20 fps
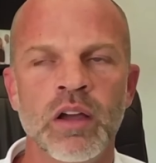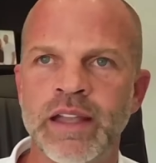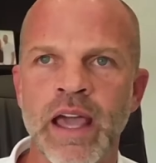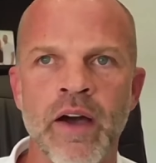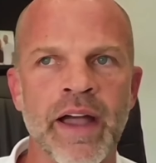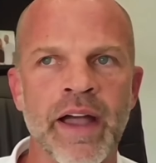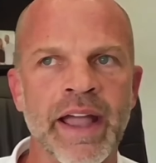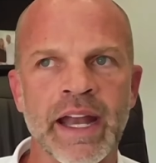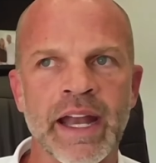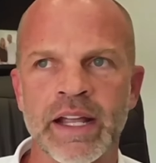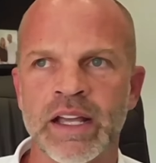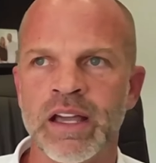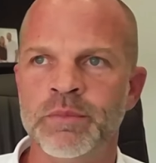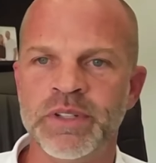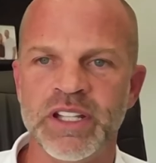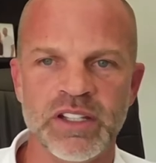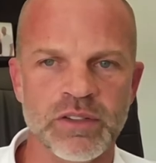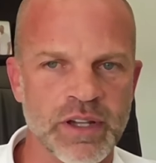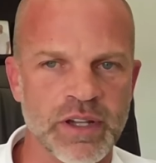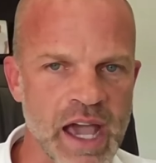And now I gotta come
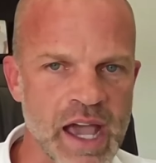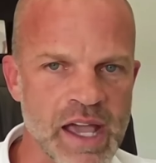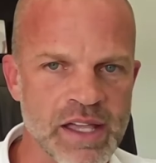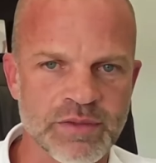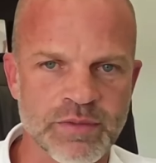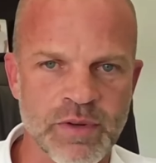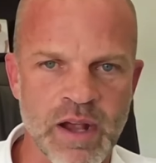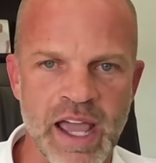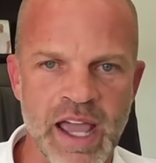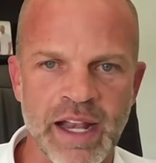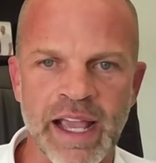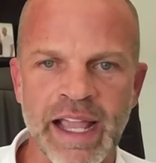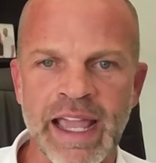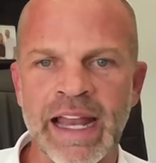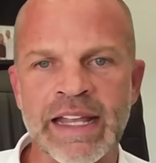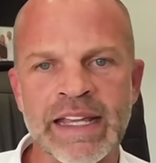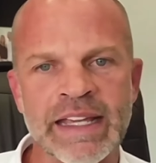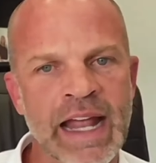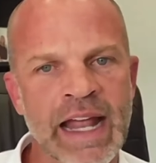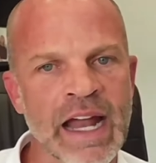to you guys, right? I
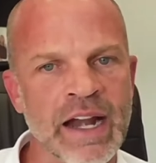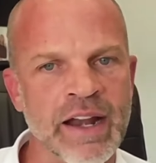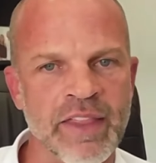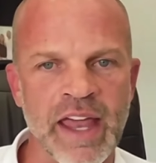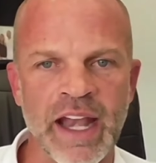gotta get out of